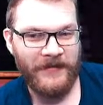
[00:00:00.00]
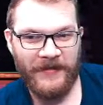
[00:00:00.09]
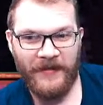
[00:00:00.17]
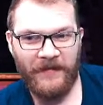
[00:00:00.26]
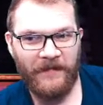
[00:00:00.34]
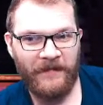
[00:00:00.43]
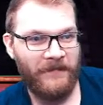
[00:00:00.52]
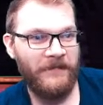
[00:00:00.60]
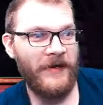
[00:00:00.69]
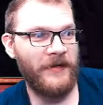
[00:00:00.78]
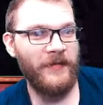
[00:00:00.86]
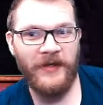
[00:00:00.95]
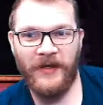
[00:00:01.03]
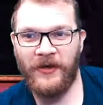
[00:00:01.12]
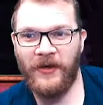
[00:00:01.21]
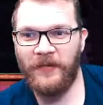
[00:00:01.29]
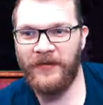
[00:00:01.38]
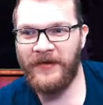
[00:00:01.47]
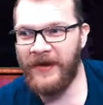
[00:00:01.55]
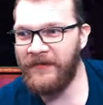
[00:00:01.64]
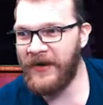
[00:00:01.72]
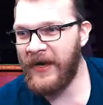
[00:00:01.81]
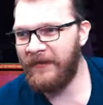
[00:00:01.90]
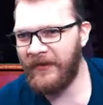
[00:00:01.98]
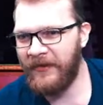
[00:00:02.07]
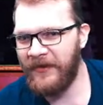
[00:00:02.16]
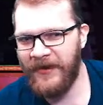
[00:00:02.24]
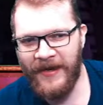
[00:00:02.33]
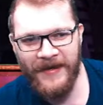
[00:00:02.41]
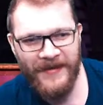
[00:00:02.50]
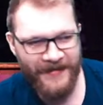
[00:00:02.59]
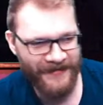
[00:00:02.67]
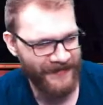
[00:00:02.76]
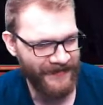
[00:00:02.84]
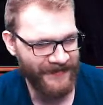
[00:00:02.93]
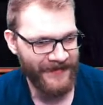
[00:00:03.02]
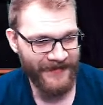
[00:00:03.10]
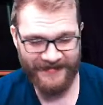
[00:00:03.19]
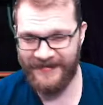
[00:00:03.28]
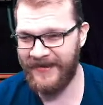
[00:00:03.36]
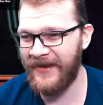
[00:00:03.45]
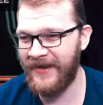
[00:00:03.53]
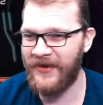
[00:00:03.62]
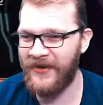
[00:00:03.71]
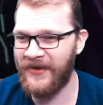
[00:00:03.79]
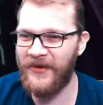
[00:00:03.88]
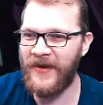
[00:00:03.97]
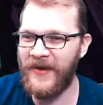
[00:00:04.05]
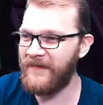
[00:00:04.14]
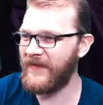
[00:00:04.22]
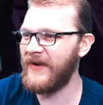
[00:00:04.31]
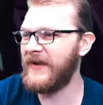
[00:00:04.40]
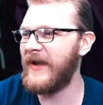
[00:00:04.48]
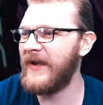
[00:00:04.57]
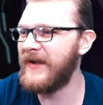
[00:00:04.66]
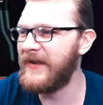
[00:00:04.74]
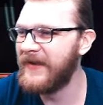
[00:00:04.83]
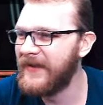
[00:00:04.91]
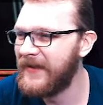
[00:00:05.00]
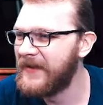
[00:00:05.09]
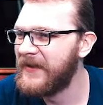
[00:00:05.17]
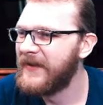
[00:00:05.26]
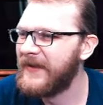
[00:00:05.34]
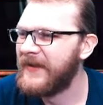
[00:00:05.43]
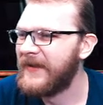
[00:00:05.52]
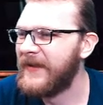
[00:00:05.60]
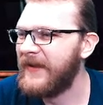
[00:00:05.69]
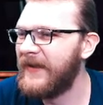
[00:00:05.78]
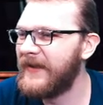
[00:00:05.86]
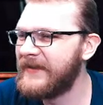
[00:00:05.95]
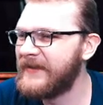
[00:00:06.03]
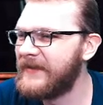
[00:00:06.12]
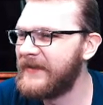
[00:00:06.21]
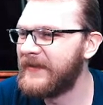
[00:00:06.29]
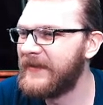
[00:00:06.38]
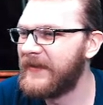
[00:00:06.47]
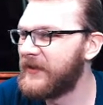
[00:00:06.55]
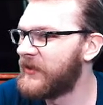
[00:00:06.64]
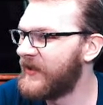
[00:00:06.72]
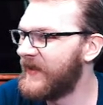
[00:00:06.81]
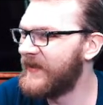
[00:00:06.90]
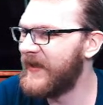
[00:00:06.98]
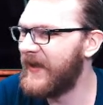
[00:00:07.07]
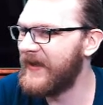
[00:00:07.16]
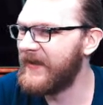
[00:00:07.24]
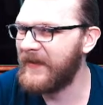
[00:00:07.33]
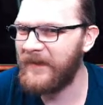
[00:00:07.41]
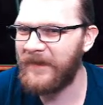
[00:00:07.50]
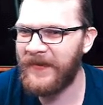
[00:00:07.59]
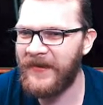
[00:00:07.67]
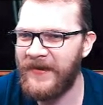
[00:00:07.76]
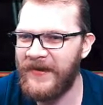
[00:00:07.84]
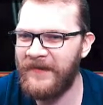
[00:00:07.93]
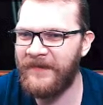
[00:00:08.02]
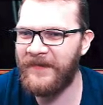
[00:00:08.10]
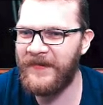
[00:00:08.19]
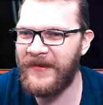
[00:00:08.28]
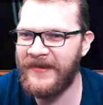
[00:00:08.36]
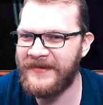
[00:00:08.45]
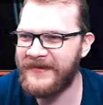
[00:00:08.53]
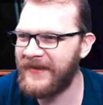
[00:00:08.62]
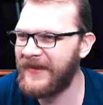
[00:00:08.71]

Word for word: like, fuck me, I hope you never have a good day. I hope every day is good day. If this